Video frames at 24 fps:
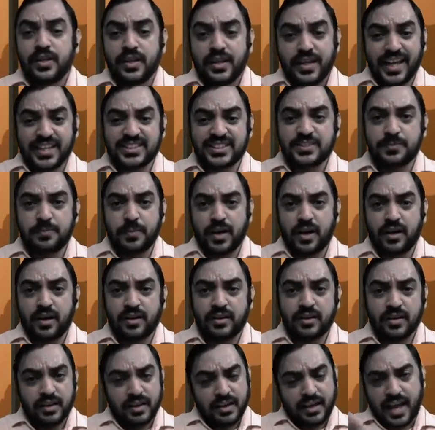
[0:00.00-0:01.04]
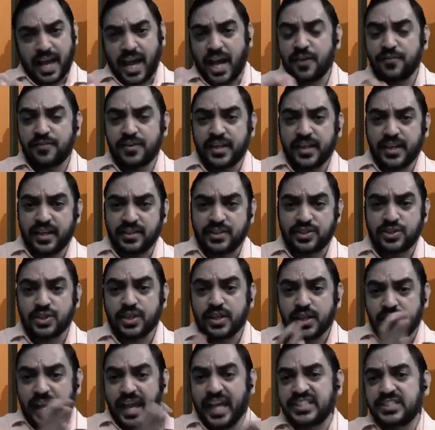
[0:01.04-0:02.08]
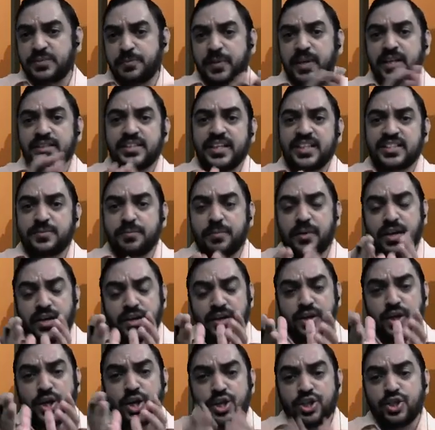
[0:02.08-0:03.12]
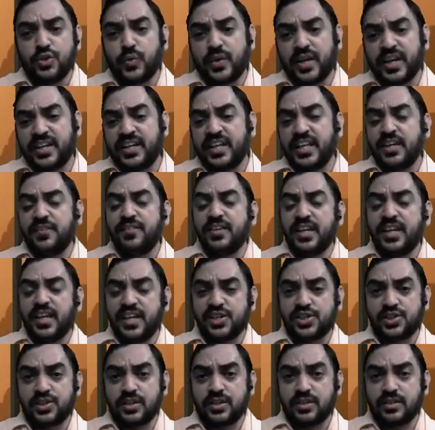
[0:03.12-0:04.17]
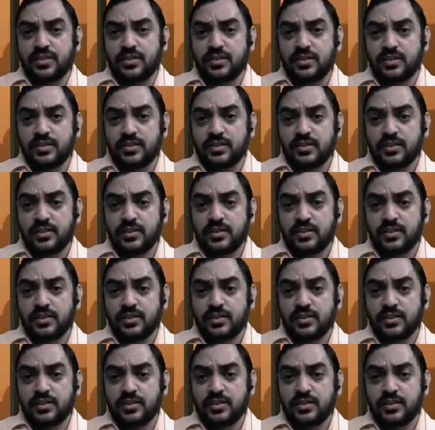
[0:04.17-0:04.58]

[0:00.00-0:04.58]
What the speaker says: X bar, average. X minus x bar, you get deviation.